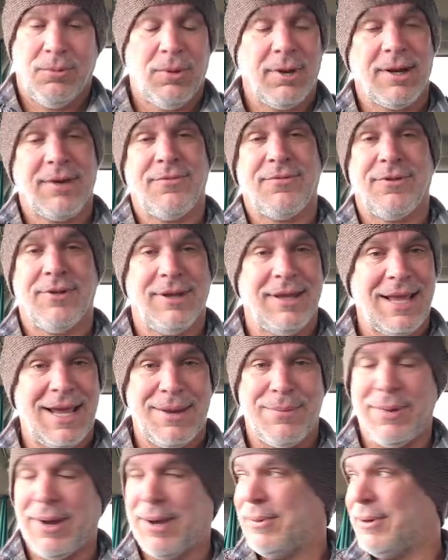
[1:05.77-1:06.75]
Working for the
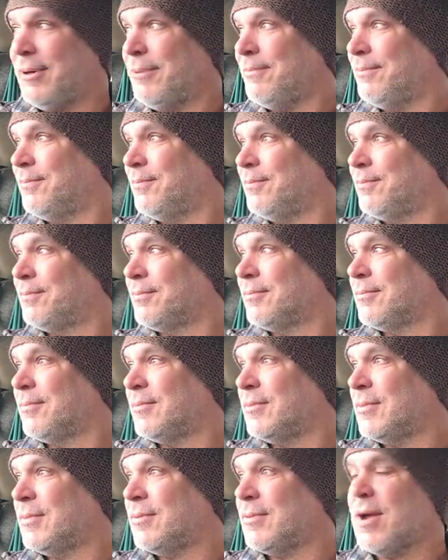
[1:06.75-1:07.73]
light, baby.
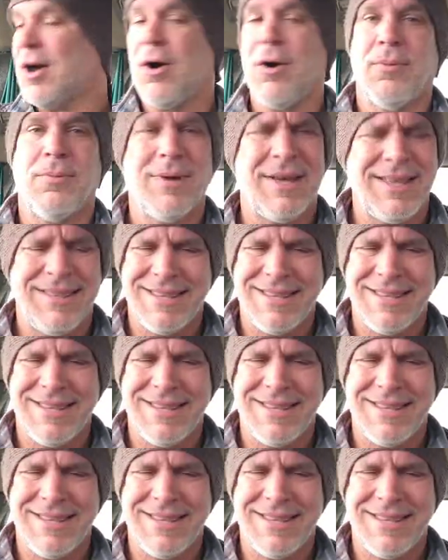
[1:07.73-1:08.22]
Oh,